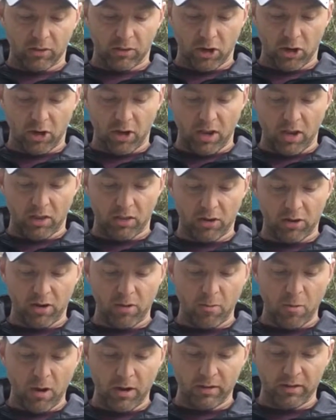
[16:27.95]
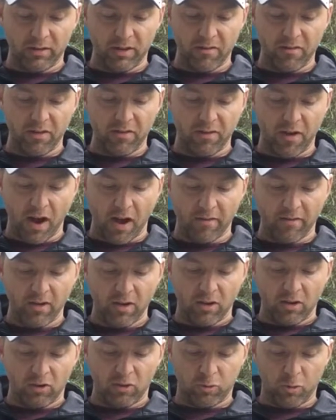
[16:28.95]
30, 31, 75,
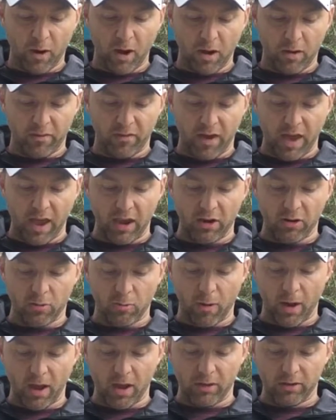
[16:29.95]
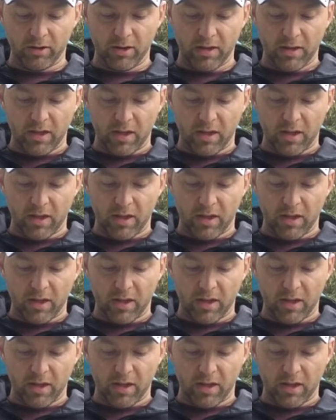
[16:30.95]
12, Anger wailed.